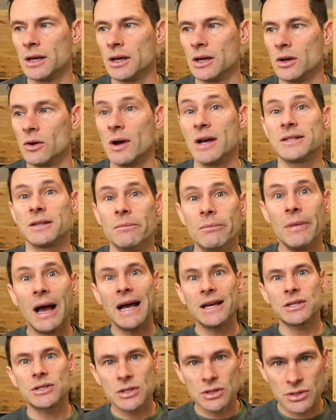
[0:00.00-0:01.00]
who has a
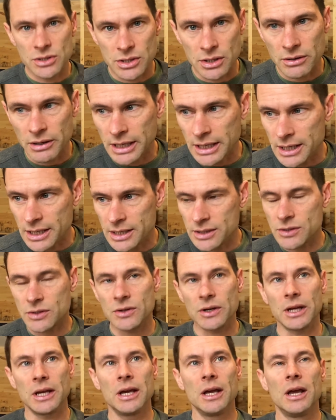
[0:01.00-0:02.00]
master's degree in
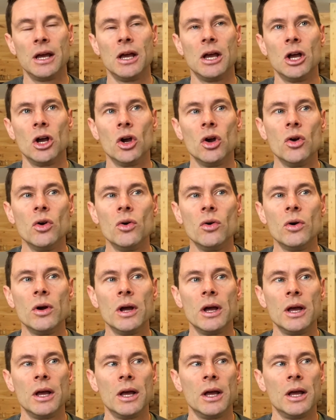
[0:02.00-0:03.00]
history, who,
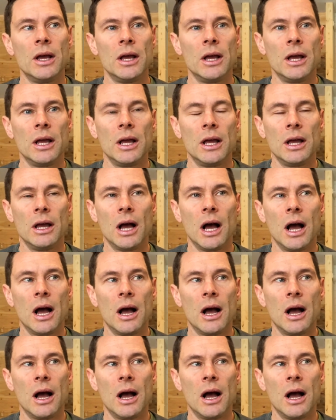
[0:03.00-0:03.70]
if